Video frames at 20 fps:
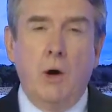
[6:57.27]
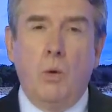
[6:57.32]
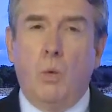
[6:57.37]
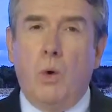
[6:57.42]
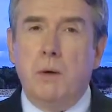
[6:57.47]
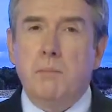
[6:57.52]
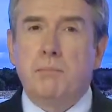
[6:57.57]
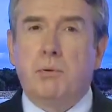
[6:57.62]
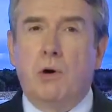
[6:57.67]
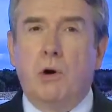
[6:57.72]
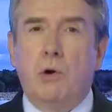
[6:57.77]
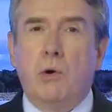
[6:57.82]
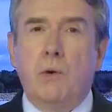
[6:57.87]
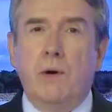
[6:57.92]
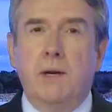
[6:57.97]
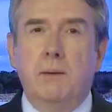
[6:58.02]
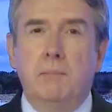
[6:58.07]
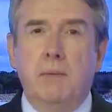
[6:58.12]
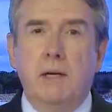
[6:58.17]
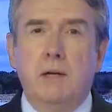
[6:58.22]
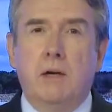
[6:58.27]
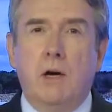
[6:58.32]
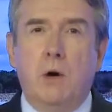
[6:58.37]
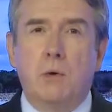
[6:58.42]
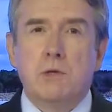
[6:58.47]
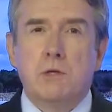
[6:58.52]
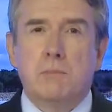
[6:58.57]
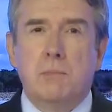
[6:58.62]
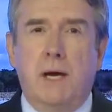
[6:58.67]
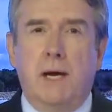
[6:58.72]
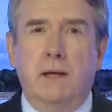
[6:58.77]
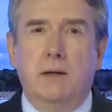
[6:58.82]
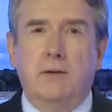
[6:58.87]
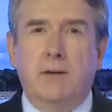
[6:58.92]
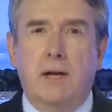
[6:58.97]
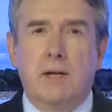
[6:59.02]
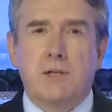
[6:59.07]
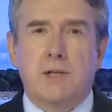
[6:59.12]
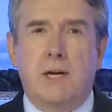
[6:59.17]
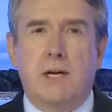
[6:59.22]
One broker in Midcoast, Maine
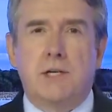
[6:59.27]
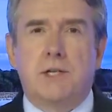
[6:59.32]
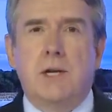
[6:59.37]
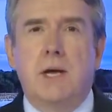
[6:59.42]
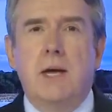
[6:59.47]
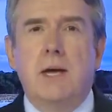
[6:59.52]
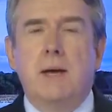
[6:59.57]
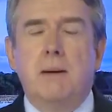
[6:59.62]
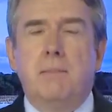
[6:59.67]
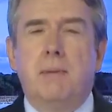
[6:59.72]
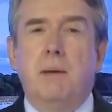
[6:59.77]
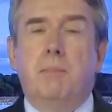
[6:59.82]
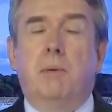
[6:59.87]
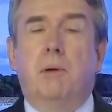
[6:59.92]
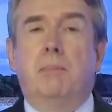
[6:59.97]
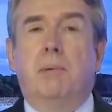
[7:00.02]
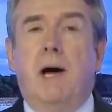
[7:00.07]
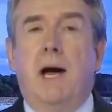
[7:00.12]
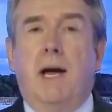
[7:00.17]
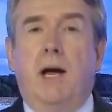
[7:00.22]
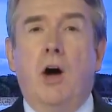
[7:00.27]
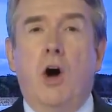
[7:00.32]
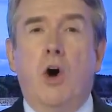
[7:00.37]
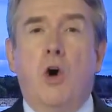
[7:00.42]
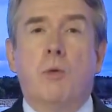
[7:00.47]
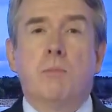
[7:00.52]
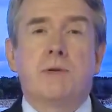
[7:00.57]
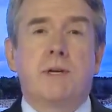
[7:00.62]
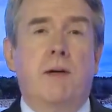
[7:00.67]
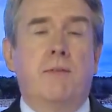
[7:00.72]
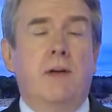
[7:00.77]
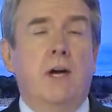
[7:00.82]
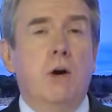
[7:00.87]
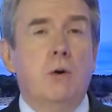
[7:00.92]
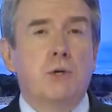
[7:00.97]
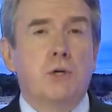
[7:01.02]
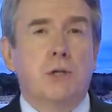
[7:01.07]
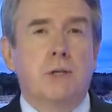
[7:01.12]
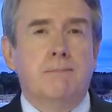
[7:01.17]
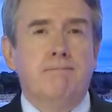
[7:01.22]
tells us people buying homes on the
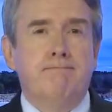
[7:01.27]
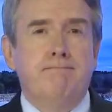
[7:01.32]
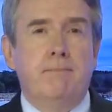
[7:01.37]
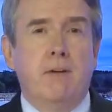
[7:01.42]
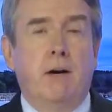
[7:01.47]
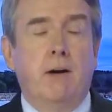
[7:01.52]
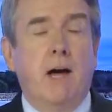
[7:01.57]
ocean are